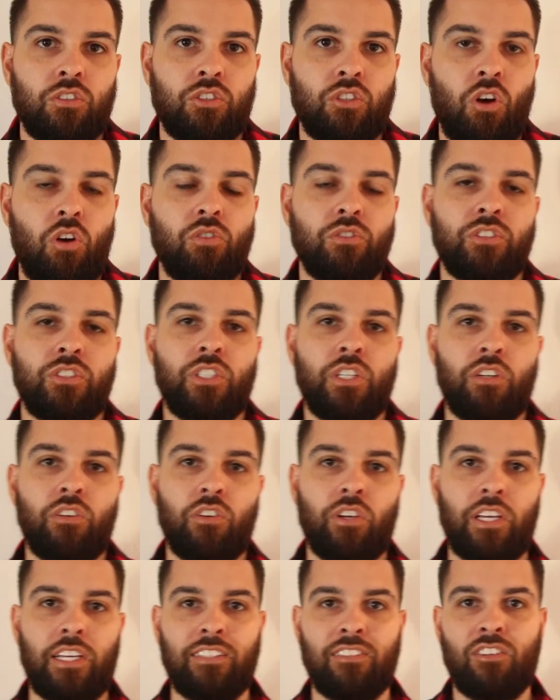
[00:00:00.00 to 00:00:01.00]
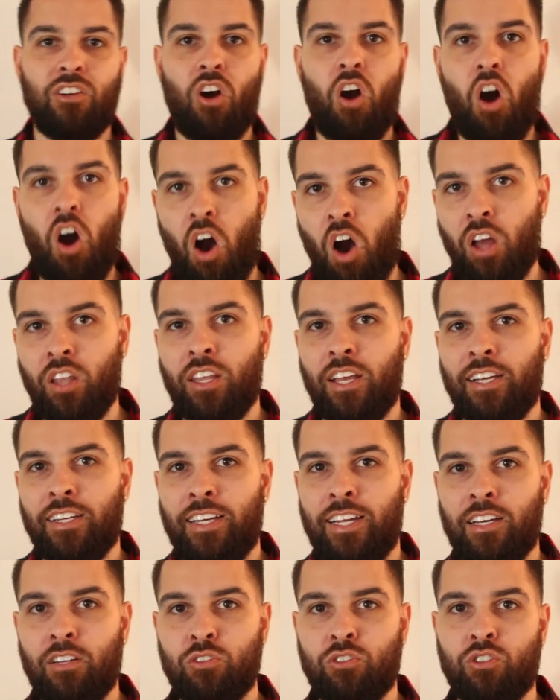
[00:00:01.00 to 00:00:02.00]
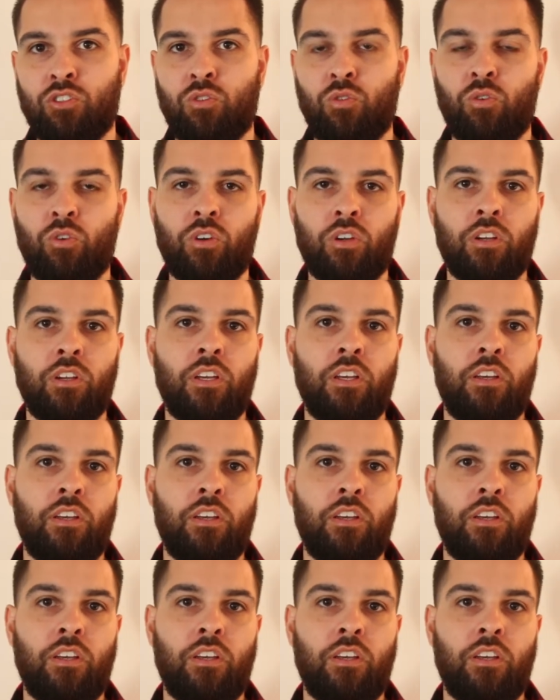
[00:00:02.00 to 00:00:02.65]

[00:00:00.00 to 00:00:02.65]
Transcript: Salt and Cedar is an online health store